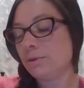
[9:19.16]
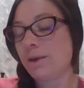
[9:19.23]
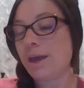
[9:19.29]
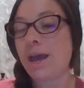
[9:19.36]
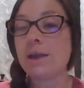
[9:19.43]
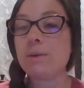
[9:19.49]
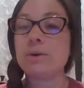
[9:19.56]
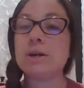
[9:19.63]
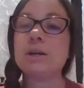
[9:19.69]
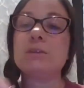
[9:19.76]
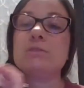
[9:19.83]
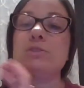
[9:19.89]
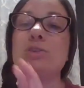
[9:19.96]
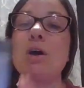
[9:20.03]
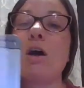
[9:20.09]
Okay, we're going
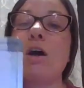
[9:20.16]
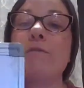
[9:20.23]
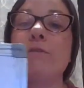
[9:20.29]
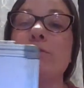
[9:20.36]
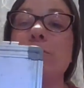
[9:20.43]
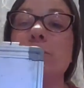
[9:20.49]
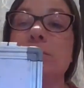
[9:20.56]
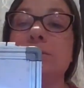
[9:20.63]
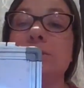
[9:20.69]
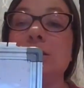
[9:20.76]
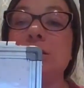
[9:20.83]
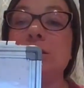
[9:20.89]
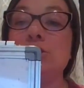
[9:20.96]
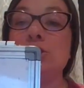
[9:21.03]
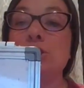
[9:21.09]
to solve for
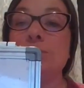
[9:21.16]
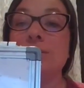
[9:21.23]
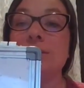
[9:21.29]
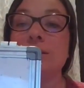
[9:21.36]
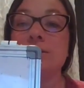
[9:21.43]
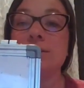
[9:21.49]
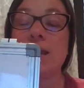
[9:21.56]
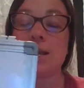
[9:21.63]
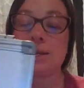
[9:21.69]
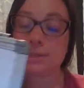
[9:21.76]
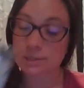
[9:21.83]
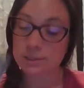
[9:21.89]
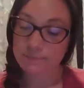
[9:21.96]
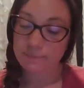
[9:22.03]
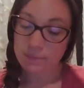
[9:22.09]
T2 in this
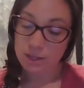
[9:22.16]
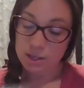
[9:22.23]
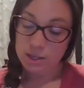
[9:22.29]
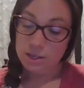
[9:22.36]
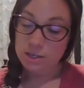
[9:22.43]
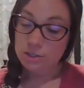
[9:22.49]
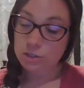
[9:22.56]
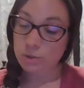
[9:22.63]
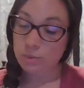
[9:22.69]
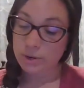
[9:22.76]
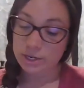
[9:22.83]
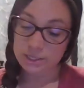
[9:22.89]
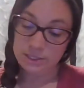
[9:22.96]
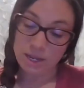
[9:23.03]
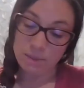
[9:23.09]
case. So we're
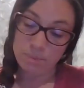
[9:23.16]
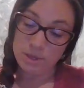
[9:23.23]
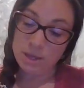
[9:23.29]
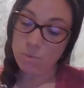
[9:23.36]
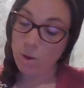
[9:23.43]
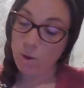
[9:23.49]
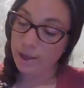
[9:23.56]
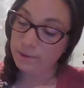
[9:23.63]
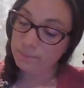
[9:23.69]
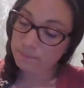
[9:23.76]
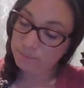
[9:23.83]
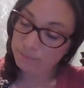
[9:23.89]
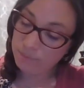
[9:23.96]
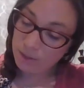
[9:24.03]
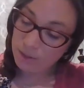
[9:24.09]
going to take P1,
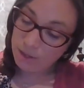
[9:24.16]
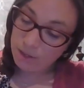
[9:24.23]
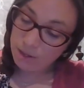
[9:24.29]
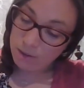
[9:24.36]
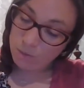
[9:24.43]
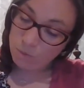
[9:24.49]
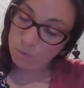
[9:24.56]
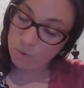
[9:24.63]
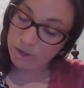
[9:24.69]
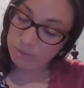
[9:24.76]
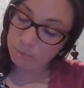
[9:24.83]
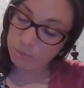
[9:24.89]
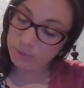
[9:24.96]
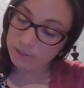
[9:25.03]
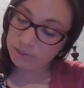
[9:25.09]

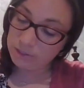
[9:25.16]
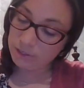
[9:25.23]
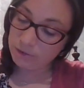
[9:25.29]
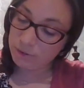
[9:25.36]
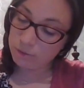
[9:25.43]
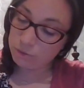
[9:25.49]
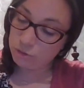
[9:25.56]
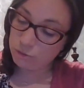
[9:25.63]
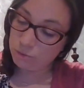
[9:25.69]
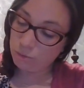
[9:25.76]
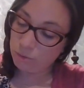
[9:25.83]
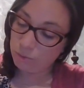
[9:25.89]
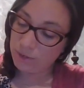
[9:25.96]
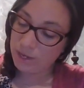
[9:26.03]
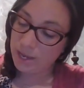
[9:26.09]

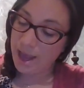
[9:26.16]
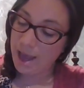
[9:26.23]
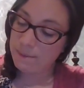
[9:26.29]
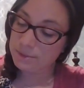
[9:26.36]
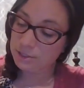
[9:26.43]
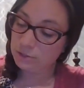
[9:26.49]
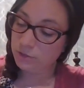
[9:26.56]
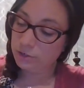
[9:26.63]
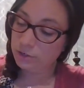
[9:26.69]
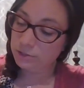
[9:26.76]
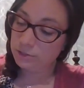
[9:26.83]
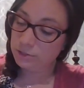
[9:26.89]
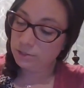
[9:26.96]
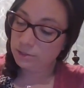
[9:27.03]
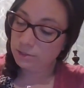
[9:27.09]
1.023
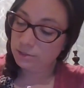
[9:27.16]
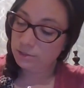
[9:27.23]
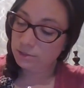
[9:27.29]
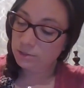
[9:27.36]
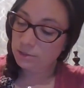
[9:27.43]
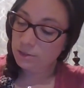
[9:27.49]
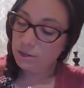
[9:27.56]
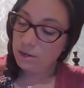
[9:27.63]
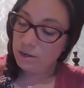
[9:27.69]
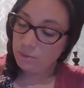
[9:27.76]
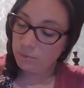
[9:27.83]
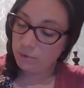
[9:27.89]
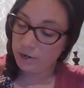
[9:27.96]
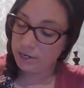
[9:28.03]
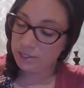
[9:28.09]
atmospheres.
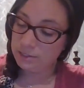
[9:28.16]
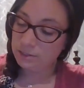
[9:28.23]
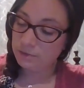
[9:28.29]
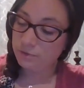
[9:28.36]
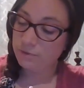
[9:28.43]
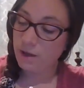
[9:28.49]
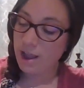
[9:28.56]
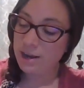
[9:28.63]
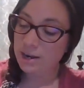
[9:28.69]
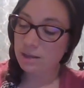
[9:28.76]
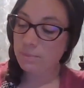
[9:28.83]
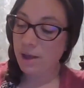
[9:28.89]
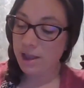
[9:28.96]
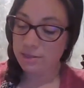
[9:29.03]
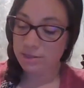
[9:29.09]
We're going to divide
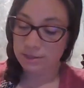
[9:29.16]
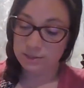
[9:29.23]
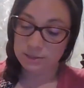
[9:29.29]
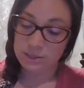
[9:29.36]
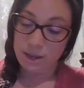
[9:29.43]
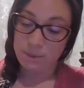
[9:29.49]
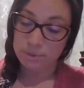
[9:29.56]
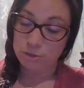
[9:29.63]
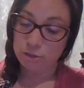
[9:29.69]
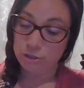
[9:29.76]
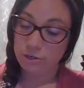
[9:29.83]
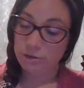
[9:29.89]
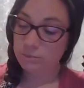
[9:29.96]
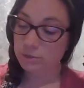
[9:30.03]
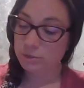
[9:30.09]
it by the
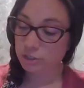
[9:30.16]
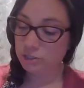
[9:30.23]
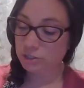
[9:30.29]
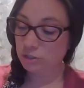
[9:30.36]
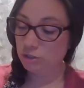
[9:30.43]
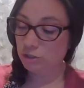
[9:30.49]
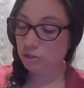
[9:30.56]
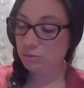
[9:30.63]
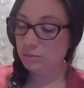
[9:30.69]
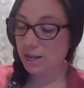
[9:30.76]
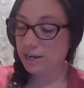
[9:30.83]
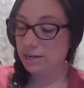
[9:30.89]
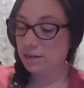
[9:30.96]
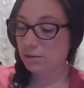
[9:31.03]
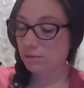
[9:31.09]
temperature, which is
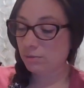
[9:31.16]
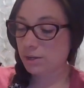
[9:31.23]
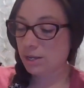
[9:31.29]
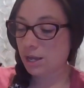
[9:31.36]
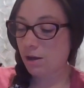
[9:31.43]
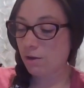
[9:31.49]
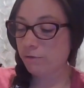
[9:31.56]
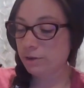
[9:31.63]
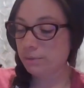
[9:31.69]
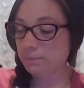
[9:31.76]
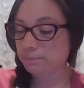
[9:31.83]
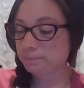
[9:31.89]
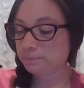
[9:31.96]
293 Kelvin.